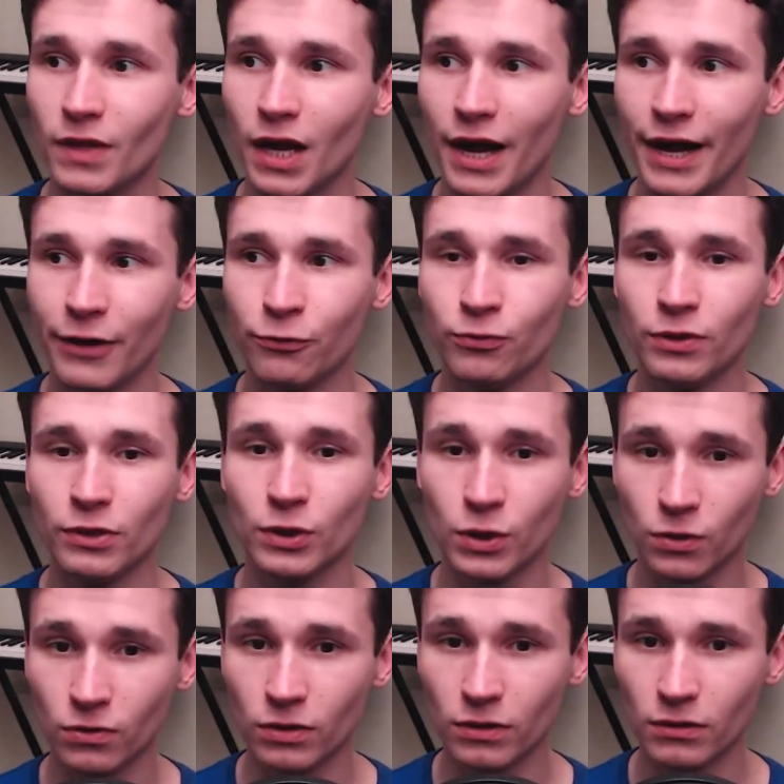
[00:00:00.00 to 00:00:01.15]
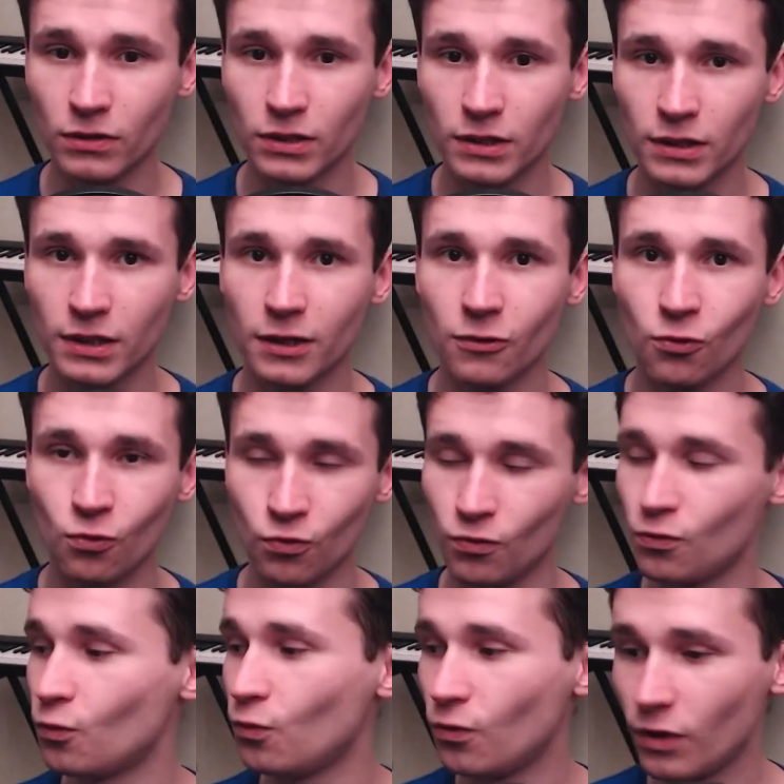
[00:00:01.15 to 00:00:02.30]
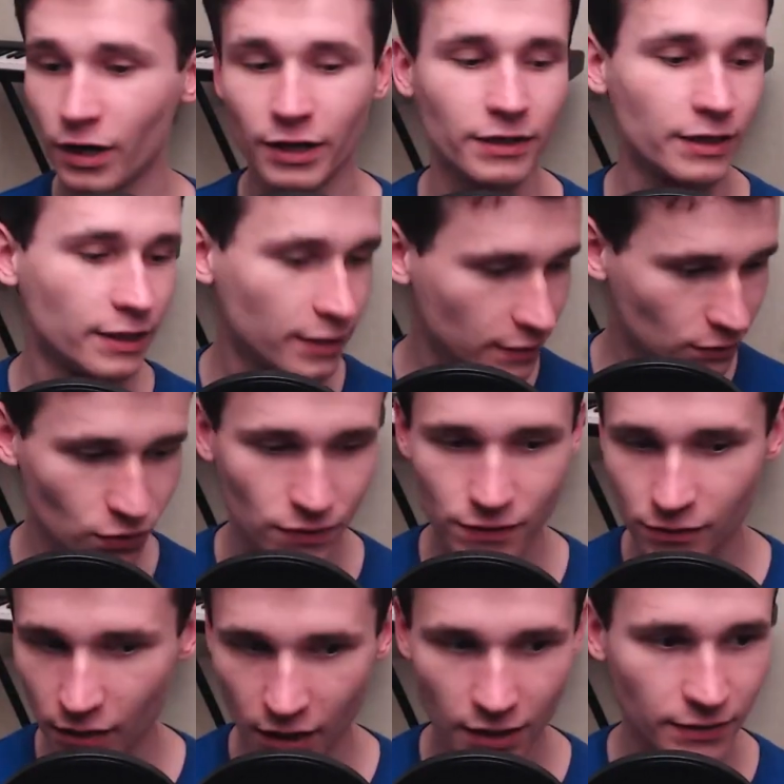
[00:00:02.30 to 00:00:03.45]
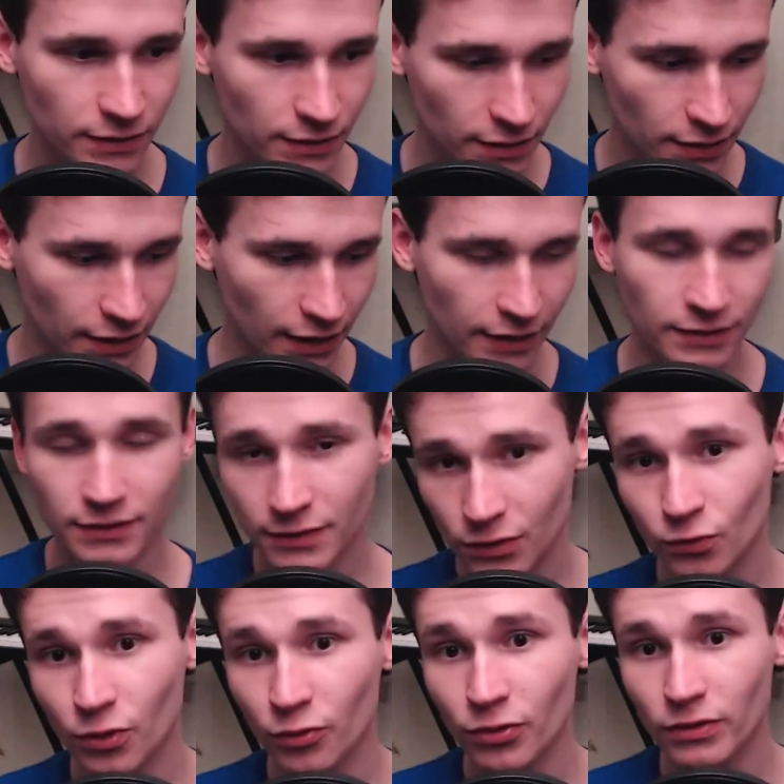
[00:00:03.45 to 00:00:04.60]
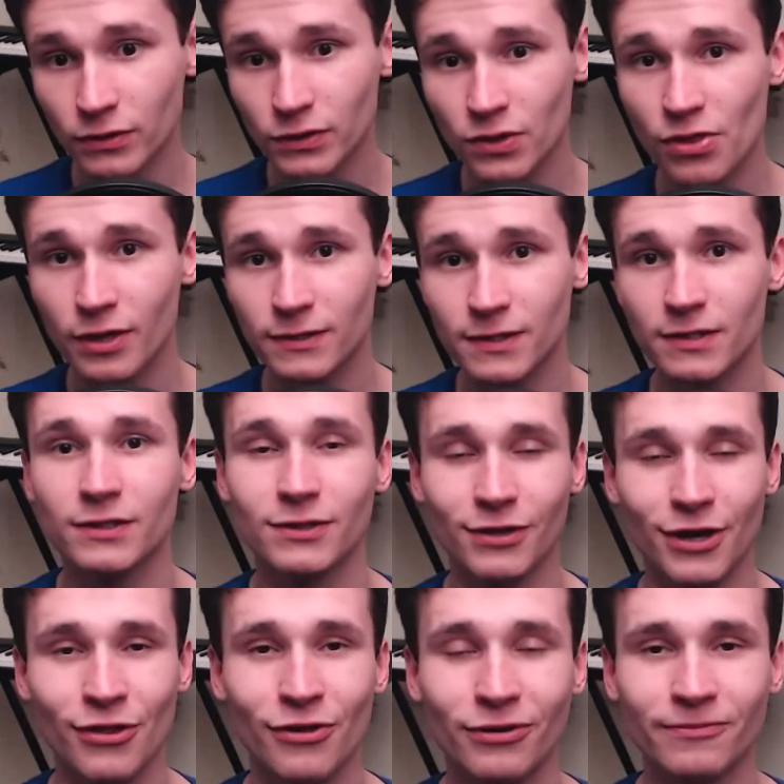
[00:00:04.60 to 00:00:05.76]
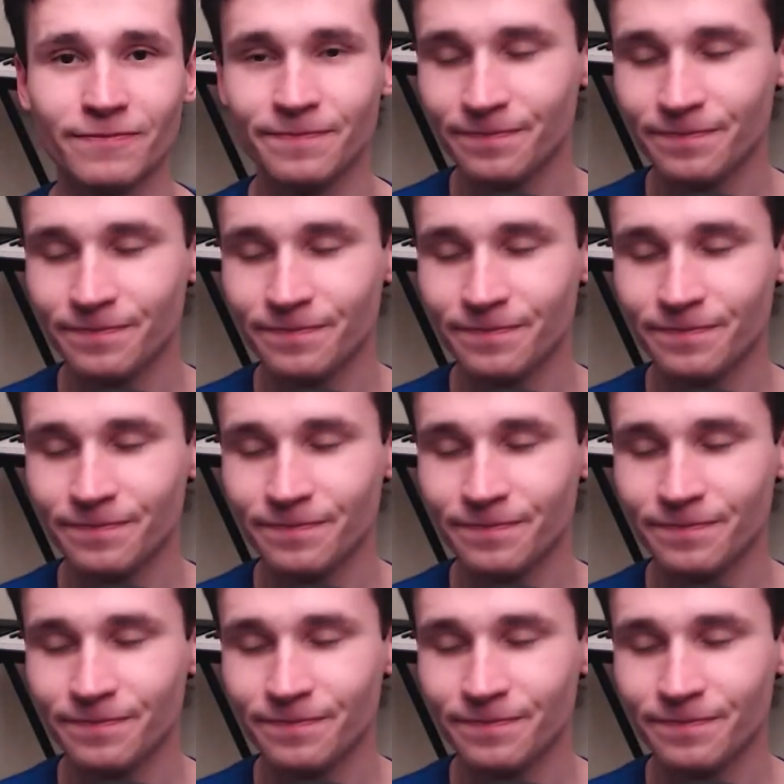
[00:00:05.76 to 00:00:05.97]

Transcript: I will Google where to start and we will do this together.